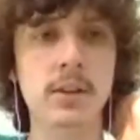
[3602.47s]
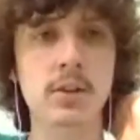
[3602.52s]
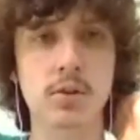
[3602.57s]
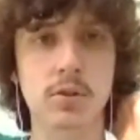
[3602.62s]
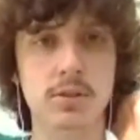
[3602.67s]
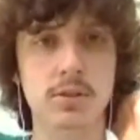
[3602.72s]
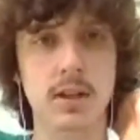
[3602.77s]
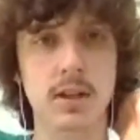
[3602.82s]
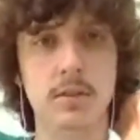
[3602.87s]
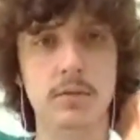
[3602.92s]

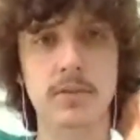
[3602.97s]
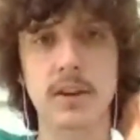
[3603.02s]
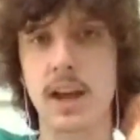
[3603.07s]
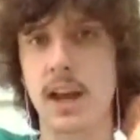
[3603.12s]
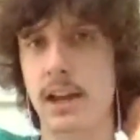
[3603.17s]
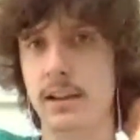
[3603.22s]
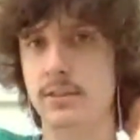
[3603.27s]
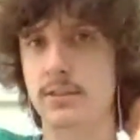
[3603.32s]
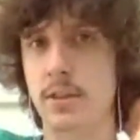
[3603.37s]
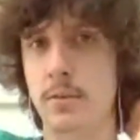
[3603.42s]
yourself
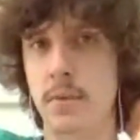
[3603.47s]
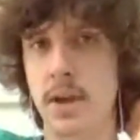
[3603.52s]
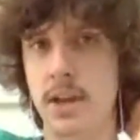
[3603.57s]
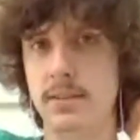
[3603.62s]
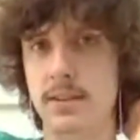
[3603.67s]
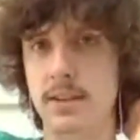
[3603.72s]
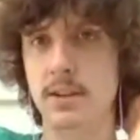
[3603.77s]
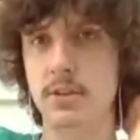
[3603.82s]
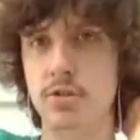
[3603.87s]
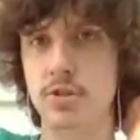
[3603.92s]
as the
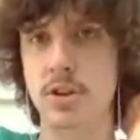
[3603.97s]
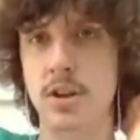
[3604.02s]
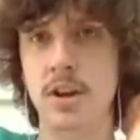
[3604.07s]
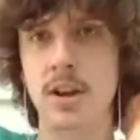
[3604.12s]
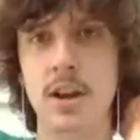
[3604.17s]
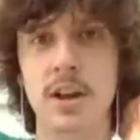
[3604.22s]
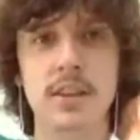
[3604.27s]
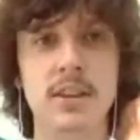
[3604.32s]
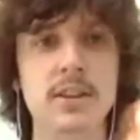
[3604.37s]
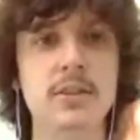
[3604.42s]
message.
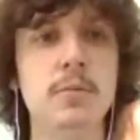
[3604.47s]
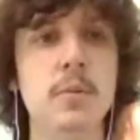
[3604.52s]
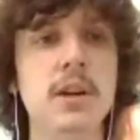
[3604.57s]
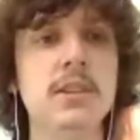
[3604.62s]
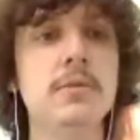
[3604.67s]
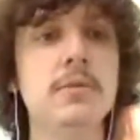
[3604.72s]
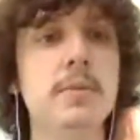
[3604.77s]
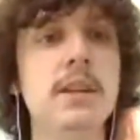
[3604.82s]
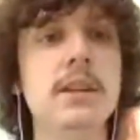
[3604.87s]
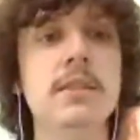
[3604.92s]
This
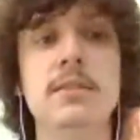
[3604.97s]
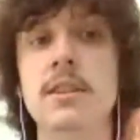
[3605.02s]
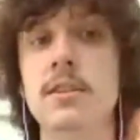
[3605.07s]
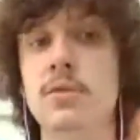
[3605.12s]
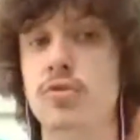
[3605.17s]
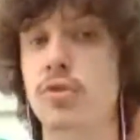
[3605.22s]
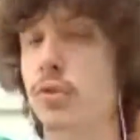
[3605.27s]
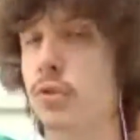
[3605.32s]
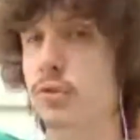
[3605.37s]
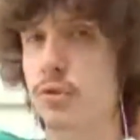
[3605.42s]
must be
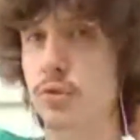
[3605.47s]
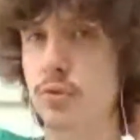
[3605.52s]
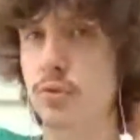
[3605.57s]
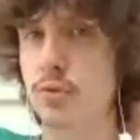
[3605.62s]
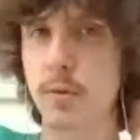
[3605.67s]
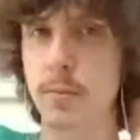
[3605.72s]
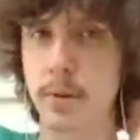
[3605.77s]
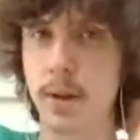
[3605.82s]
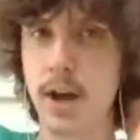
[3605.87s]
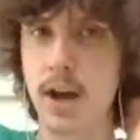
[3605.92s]
central to
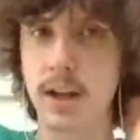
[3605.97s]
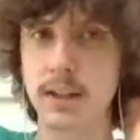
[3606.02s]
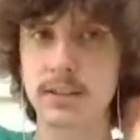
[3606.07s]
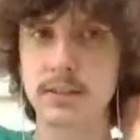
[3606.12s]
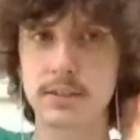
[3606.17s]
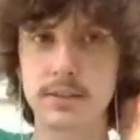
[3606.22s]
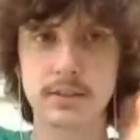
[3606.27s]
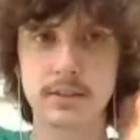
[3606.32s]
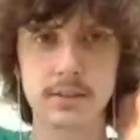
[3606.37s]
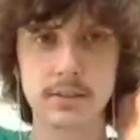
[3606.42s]
your
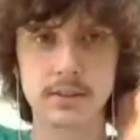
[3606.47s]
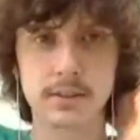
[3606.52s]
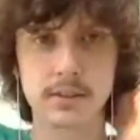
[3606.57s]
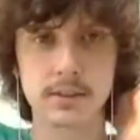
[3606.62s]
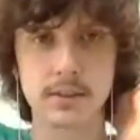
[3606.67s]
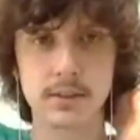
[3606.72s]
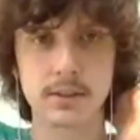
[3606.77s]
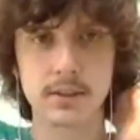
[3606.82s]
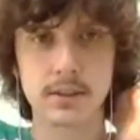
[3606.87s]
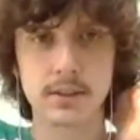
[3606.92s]
plot.
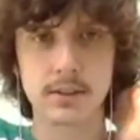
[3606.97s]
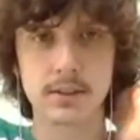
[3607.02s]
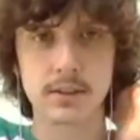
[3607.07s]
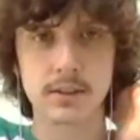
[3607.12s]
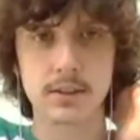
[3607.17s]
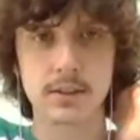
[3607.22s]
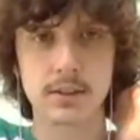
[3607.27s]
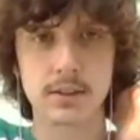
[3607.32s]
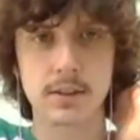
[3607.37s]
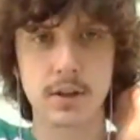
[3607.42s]

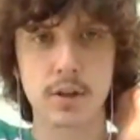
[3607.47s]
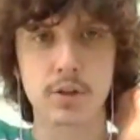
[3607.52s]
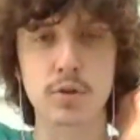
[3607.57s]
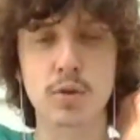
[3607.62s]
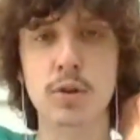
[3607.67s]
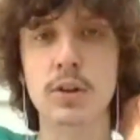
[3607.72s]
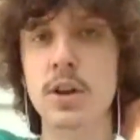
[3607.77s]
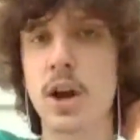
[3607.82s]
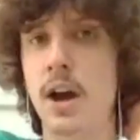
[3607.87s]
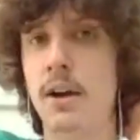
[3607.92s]

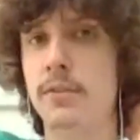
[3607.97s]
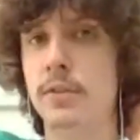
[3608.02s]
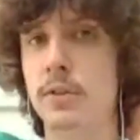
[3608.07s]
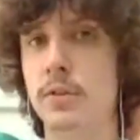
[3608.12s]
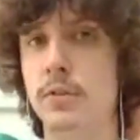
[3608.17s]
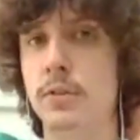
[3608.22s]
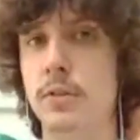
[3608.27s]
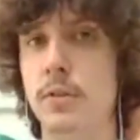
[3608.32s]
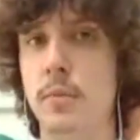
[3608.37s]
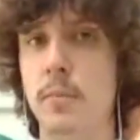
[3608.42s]
Your
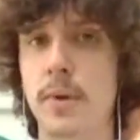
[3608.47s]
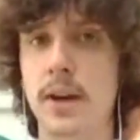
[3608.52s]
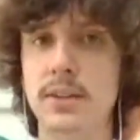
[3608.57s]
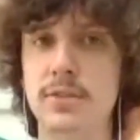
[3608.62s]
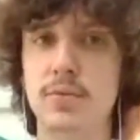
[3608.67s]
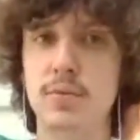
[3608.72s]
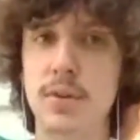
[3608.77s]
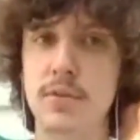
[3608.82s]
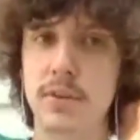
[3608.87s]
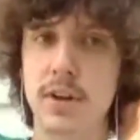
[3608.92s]
novel
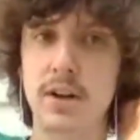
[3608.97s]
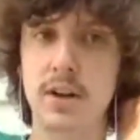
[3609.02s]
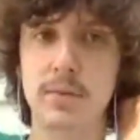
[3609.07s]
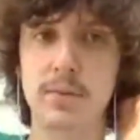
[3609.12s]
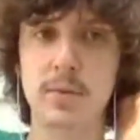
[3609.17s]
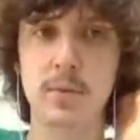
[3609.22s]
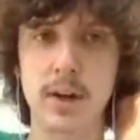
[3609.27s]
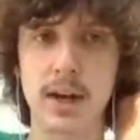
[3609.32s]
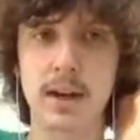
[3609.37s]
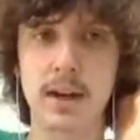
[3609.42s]
must revolve
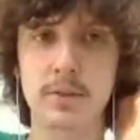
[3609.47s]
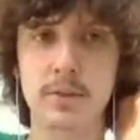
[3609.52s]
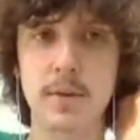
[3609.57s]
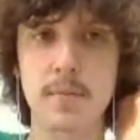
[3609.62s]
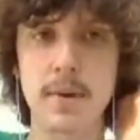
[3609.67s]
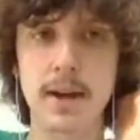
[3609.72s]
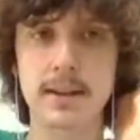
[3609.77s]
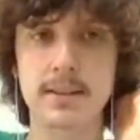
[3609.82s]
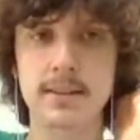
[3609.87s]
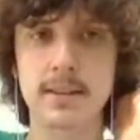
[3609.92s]
around the
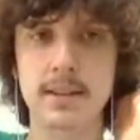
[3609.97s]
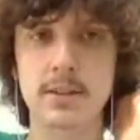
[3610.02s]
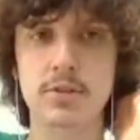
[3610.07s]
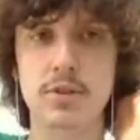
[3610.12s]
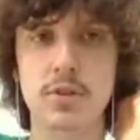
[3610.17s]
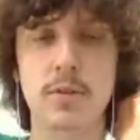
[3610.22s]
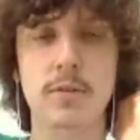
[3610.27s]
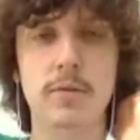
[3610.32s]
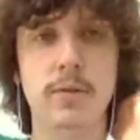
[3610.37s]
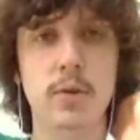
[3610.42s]
message
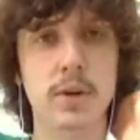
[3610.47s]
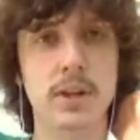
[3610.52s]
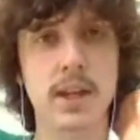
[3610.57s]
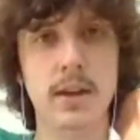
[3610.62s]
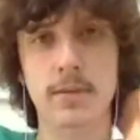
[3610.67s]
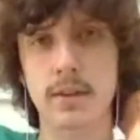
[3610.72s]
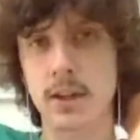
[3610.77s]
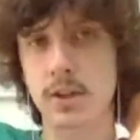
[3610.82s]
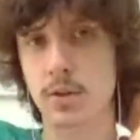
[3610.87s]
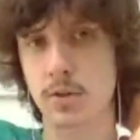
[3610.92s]

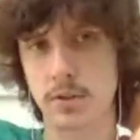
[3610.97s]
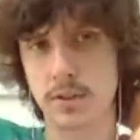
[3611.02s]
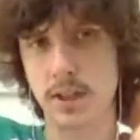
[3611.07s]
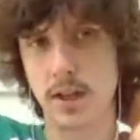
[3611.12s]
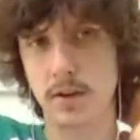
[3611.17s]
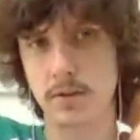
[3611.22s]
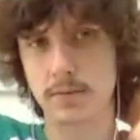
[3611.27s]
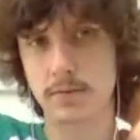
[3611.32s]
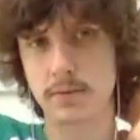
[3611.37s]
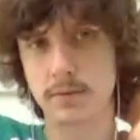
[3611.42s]
forgiving yourself.